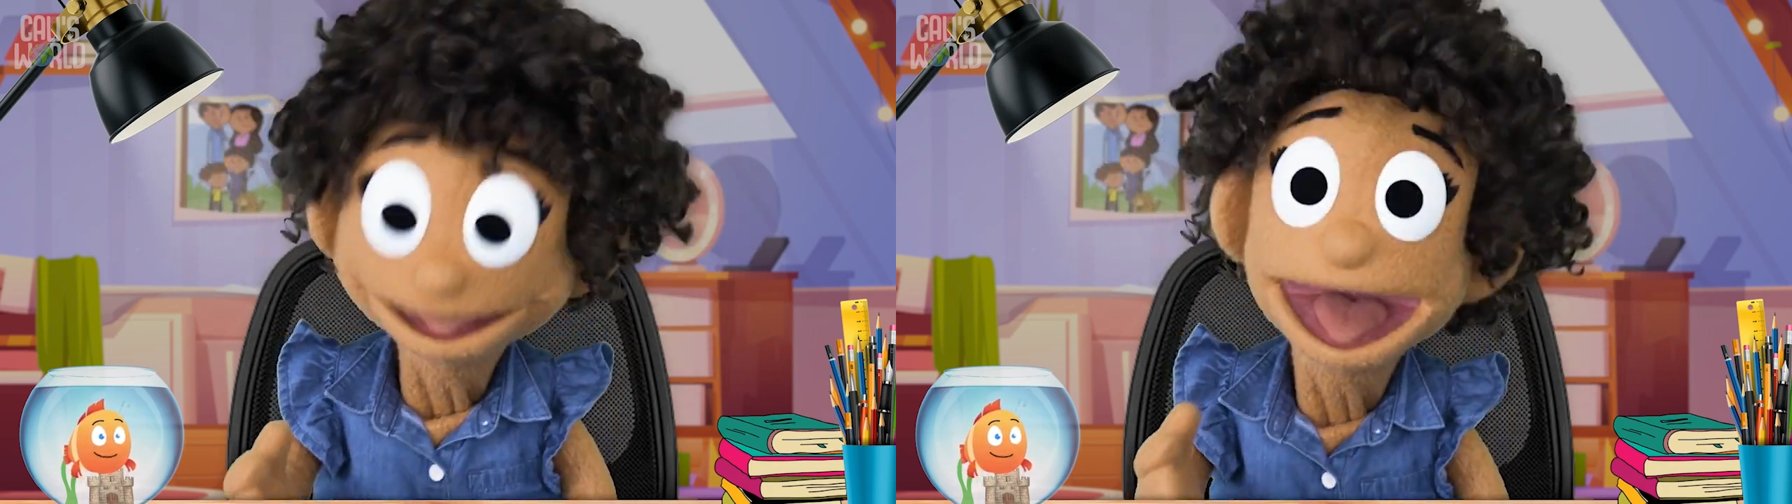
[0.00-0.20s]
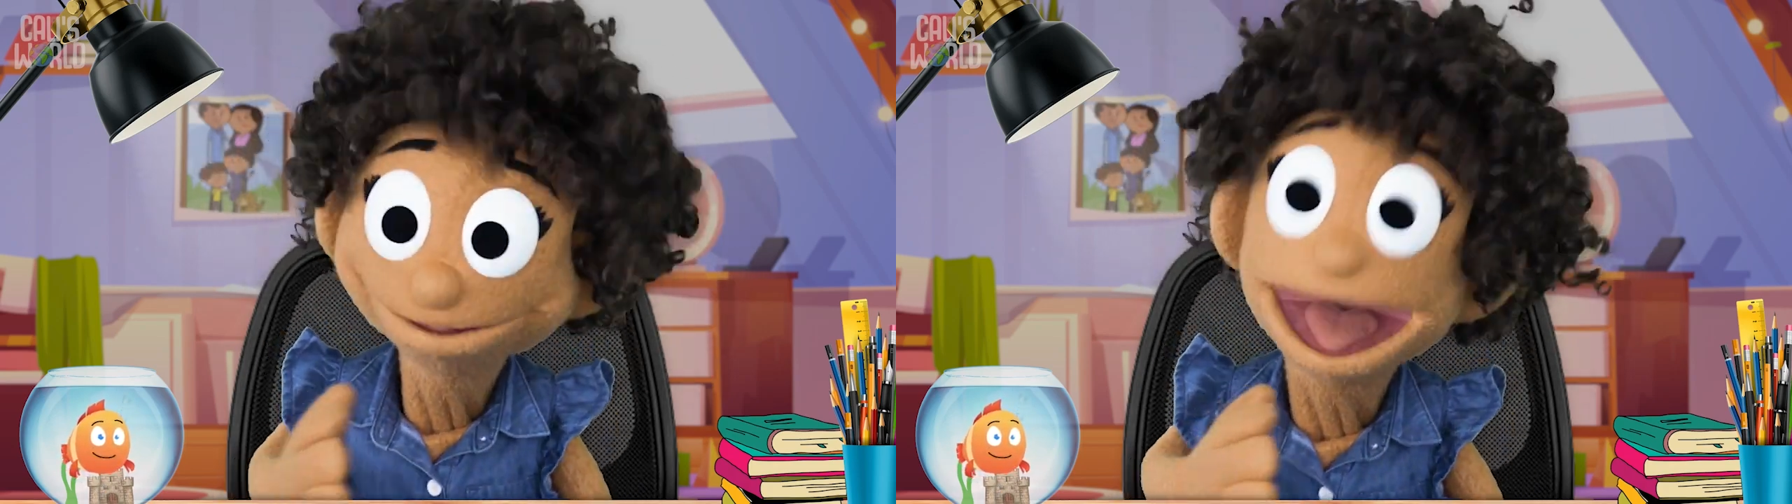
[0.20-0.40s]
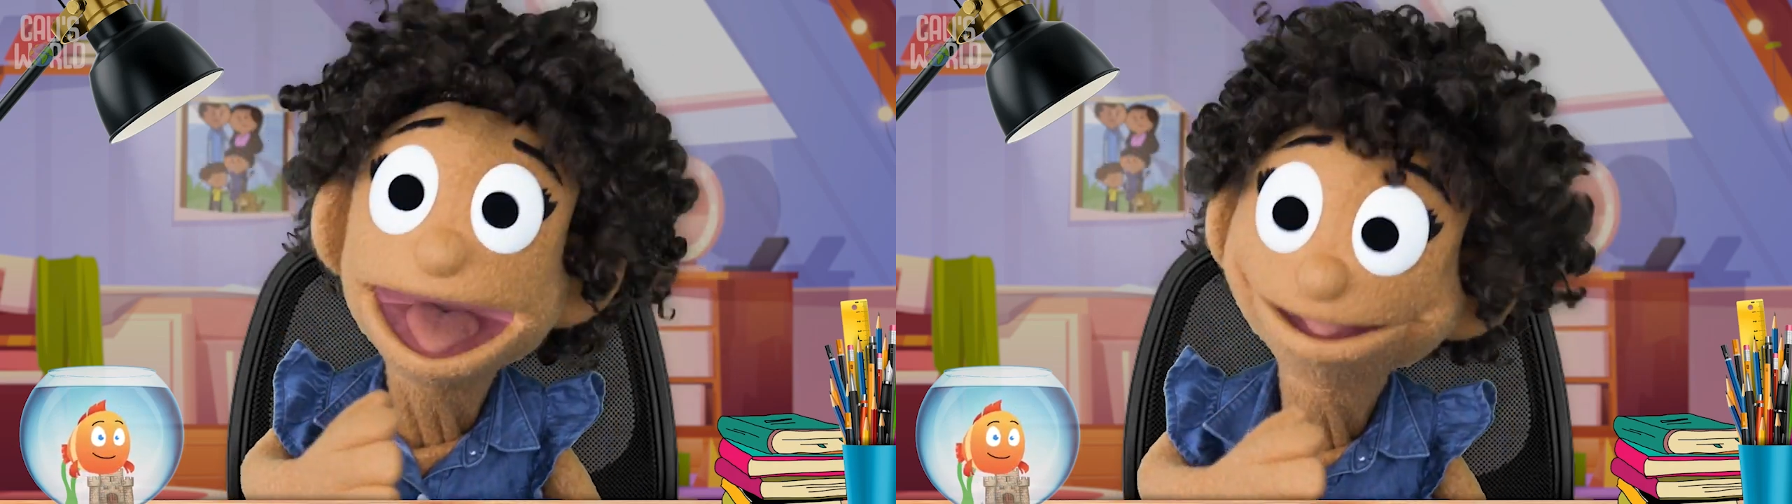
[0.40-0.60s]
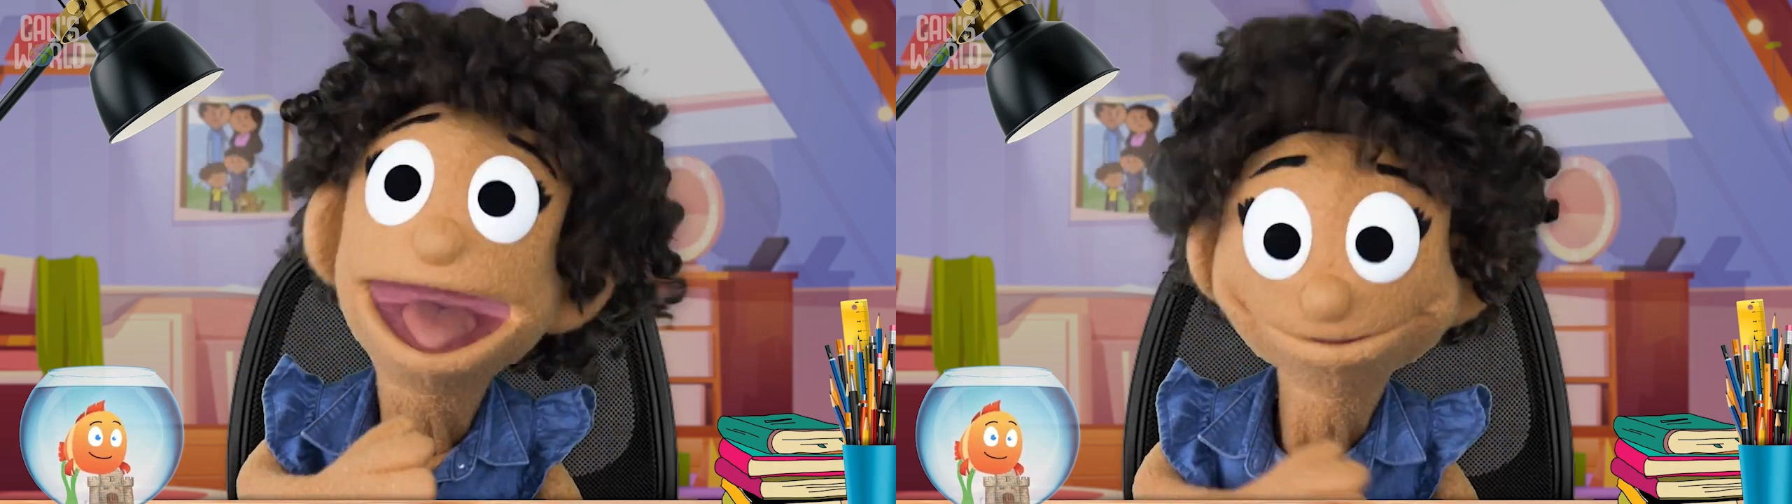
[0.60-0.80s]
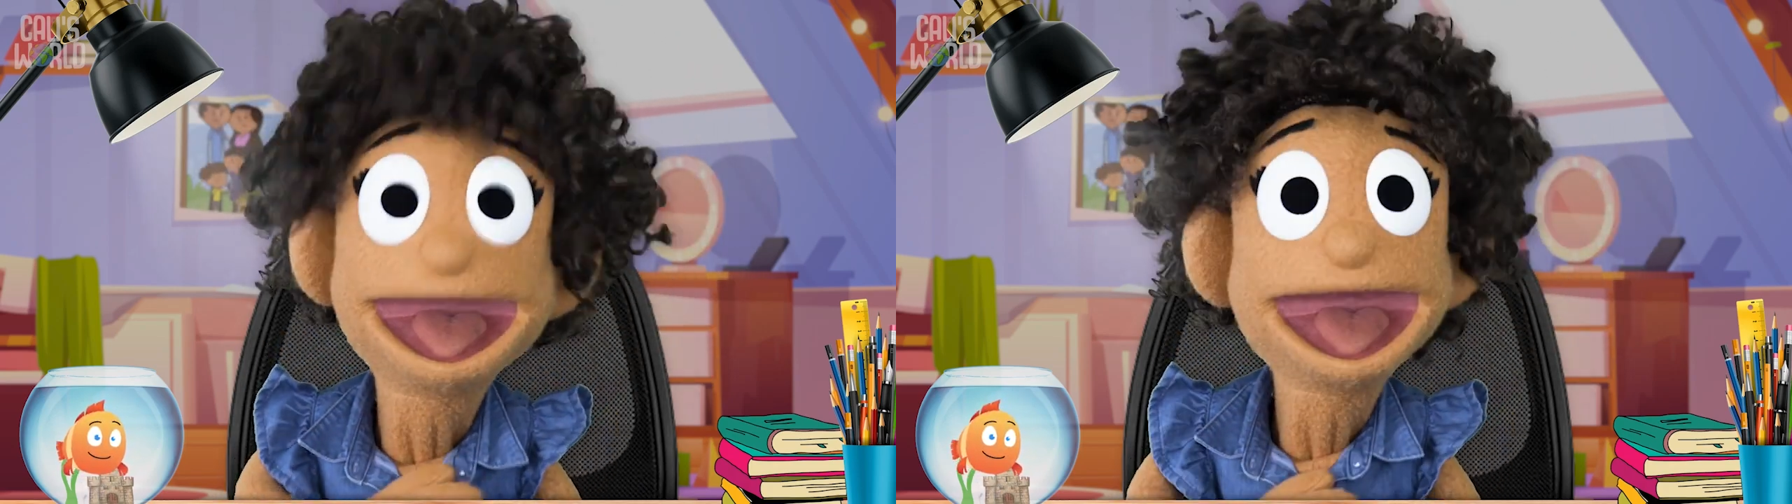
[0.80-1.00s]
about
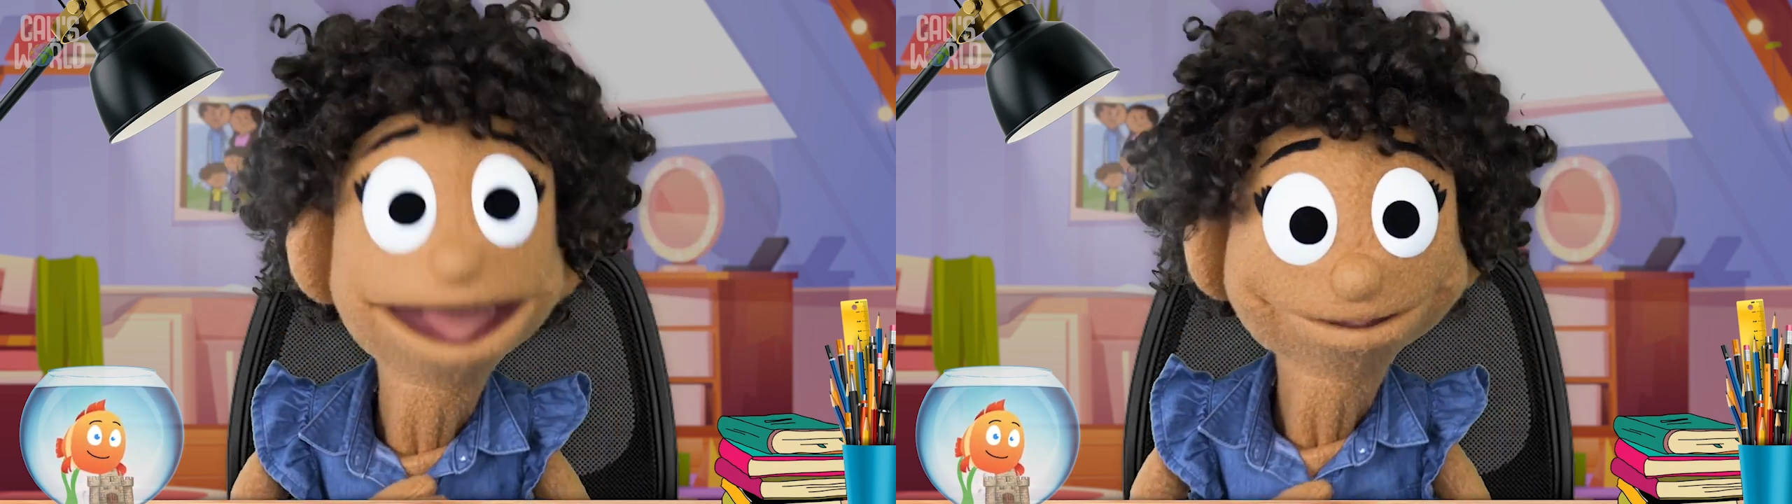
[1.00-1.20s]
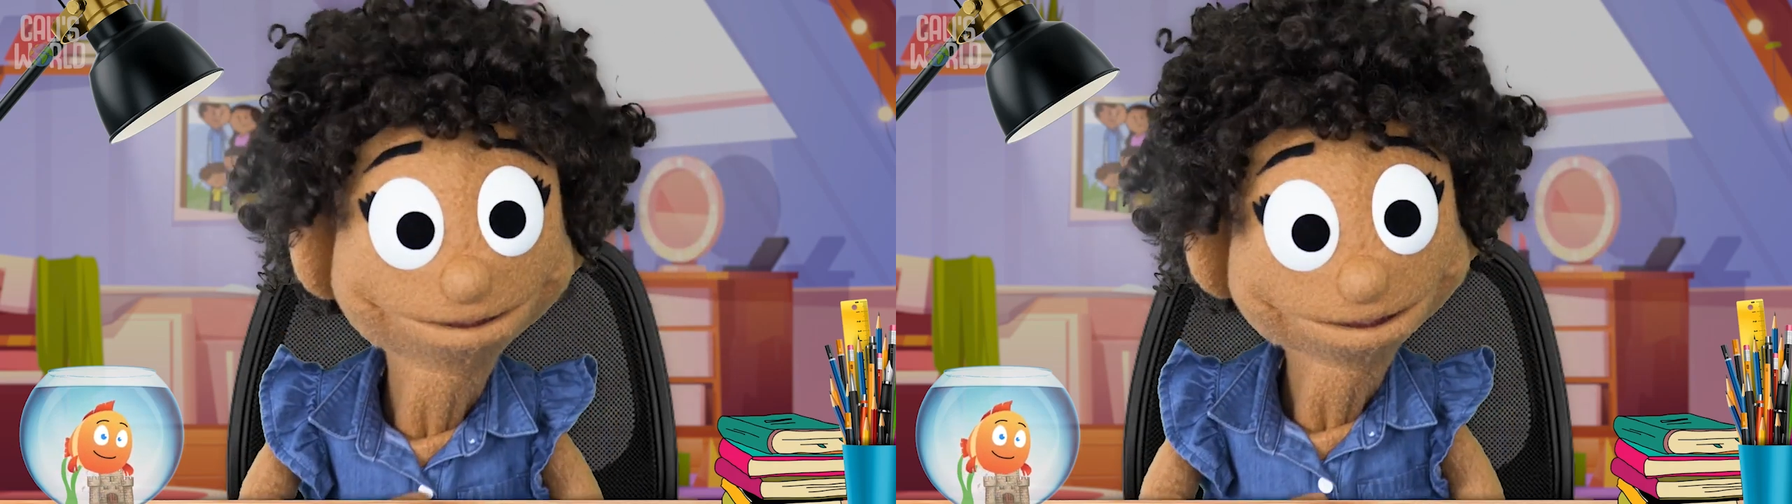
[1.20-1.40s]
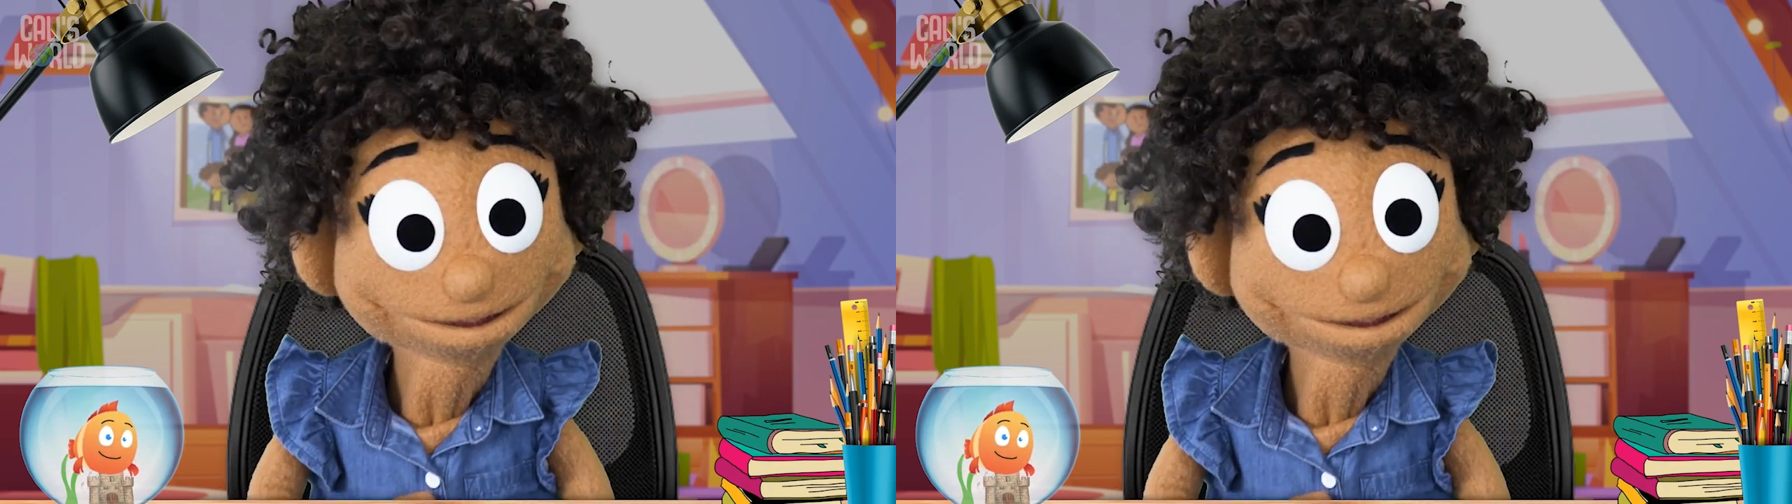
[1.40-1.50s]
being sad